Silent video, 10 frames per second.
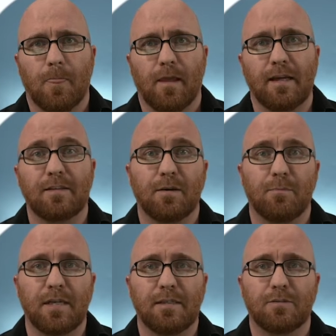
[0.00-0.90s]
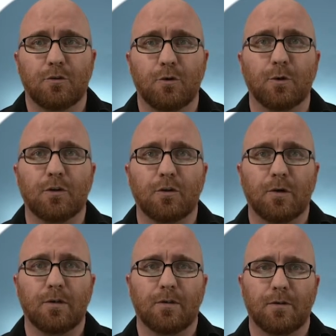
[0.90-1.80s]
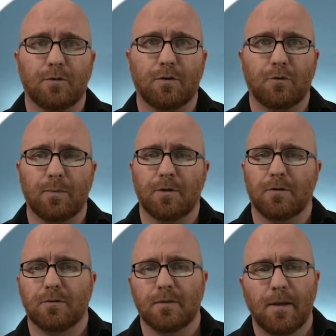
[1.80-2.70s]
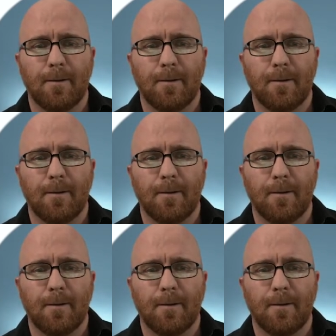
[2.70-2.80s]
Minis, to return to those contributors.